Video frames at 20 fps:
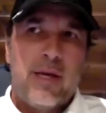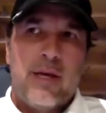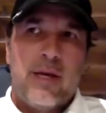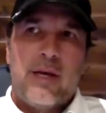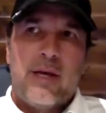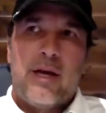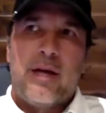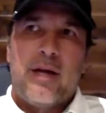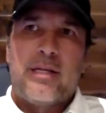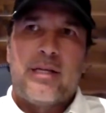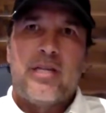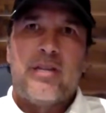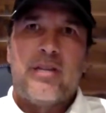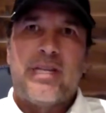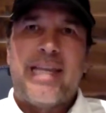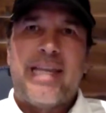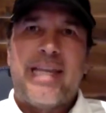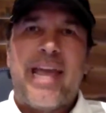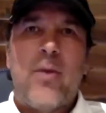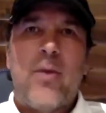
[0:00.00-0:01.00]
till the
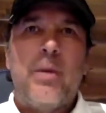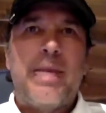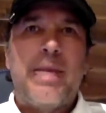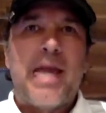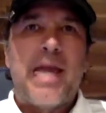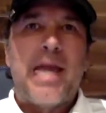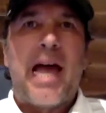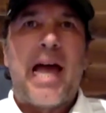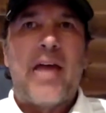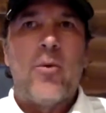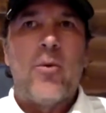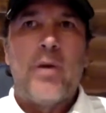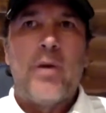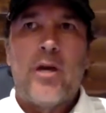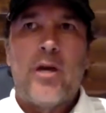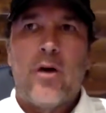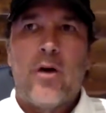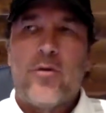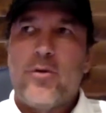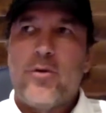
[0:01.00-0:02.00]
day we die. We go
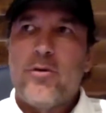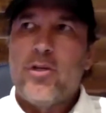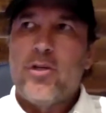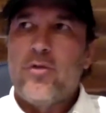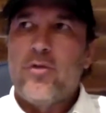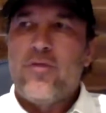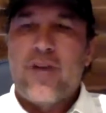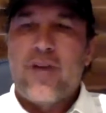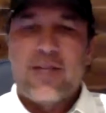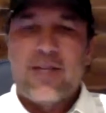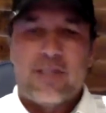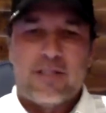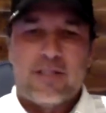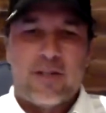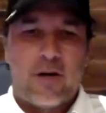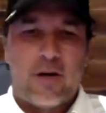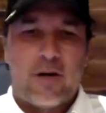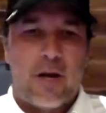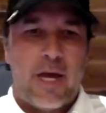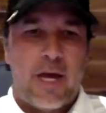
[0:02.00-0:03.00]
through two phases in our
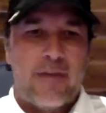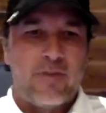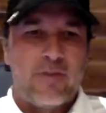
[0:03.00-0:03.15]
lives.